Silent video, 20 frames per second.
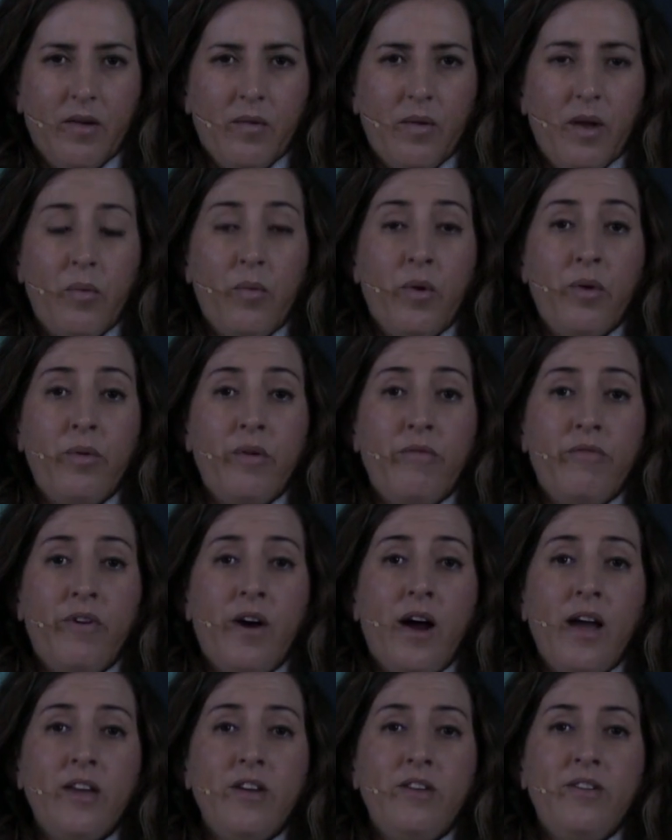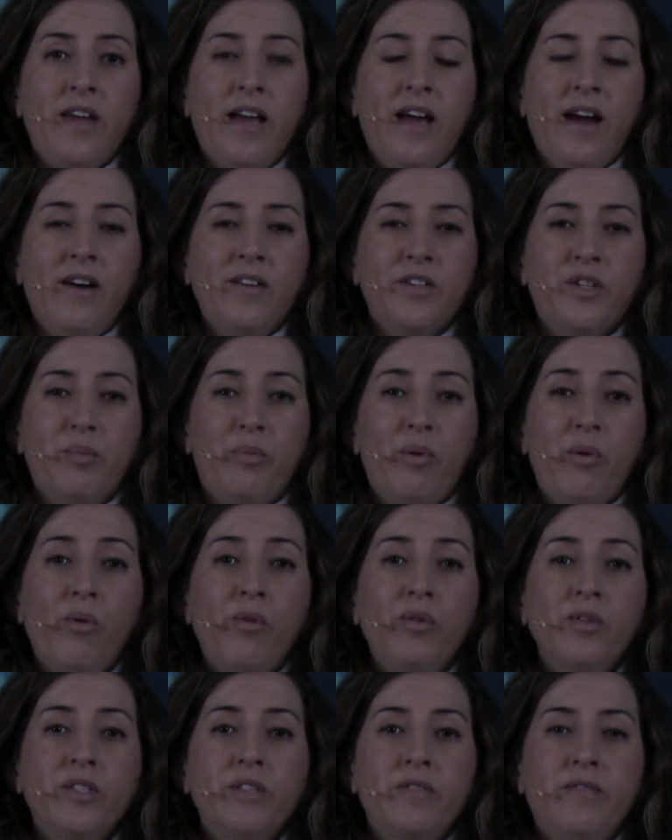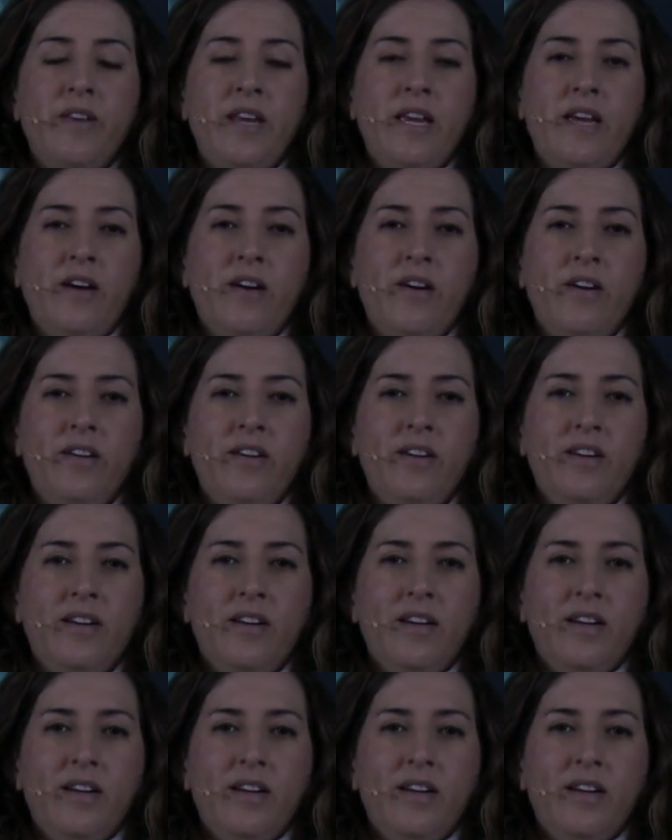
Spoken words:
Well, I want to invite you now to pause the video